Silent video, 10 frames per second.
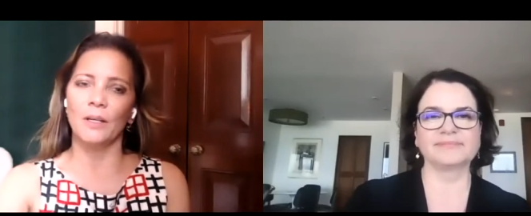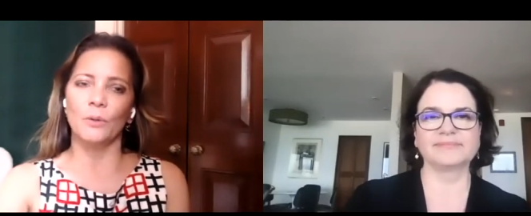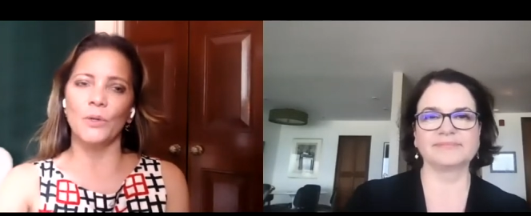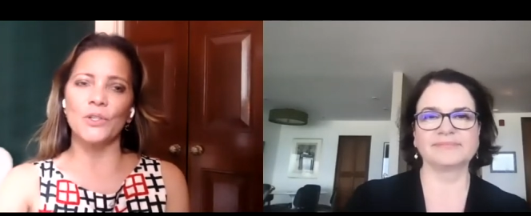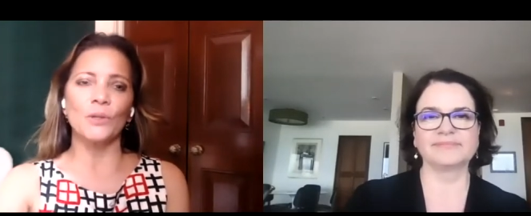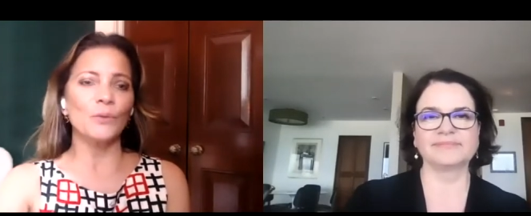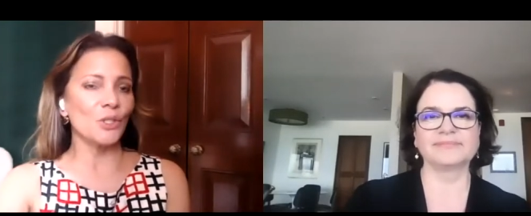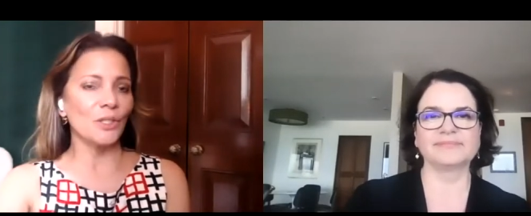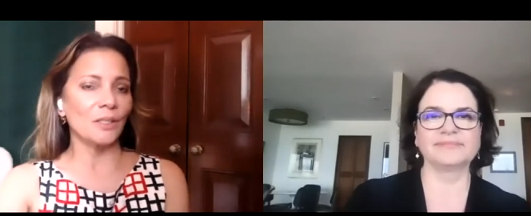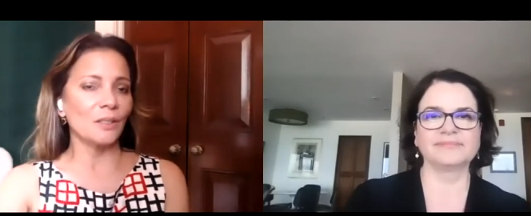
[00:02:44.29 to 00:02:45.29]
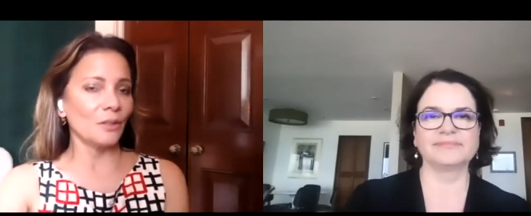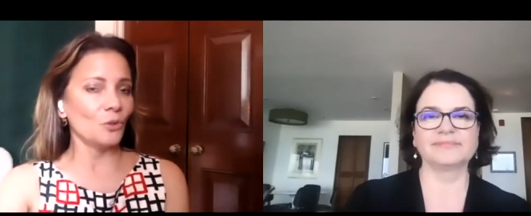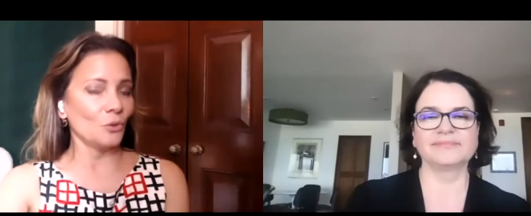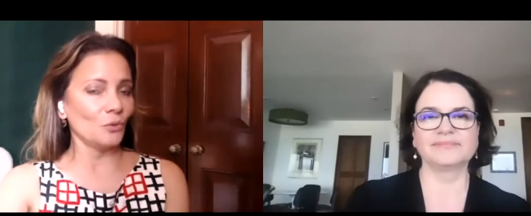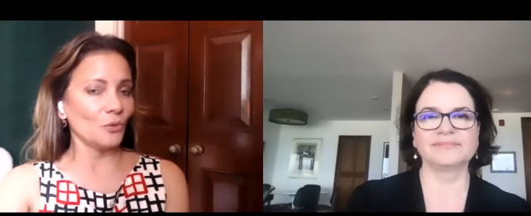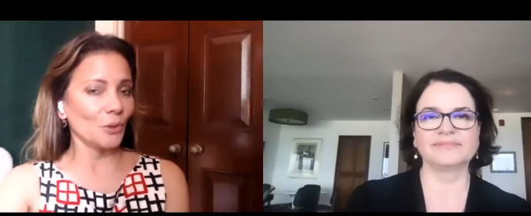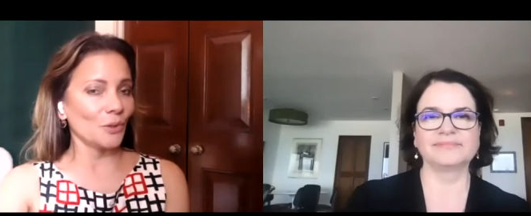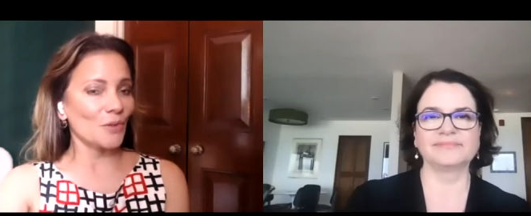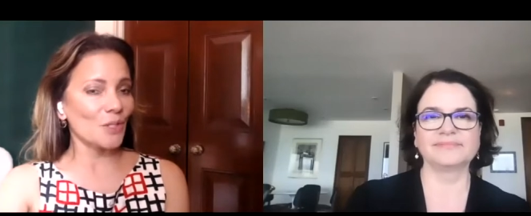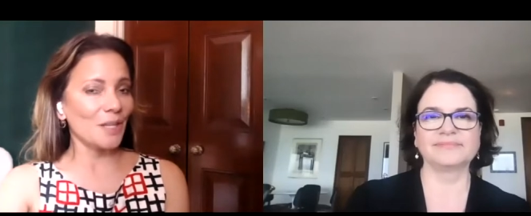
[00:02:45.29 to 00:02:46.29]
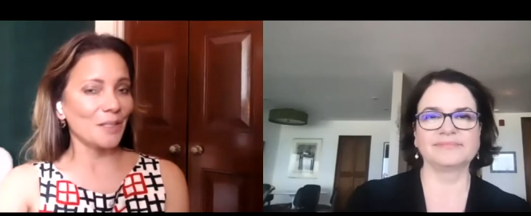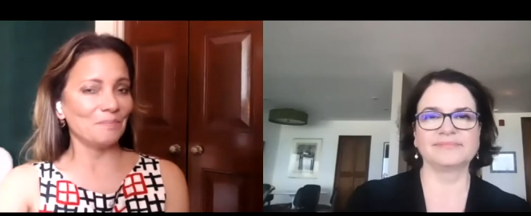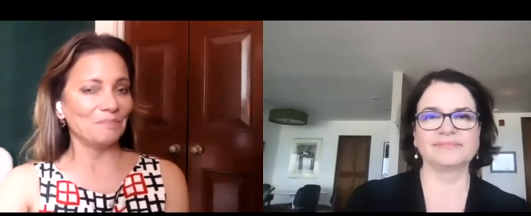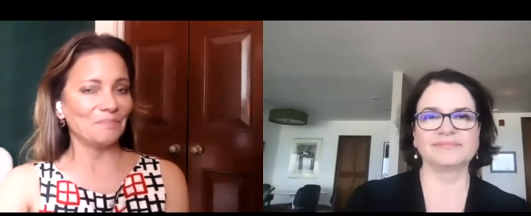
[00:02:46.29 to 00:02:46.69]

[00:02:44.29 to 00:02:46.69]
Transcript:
Speaker 1: which originated a new field of study.